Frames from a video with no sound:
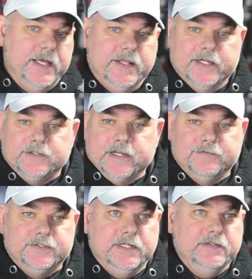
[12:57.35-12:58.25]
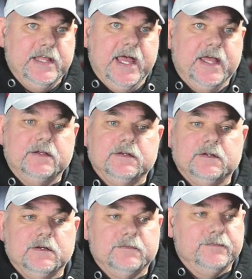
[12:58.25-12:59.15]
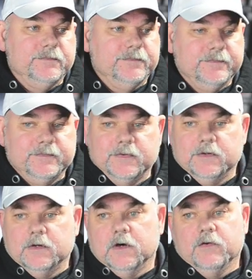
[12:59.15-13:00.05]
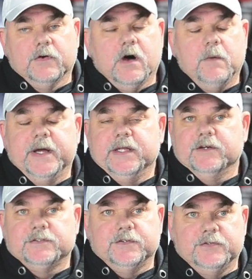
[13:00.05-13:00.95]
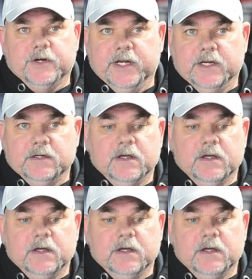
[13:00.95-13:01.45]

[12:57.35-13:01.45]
And that's, I've seen that over all my years of training.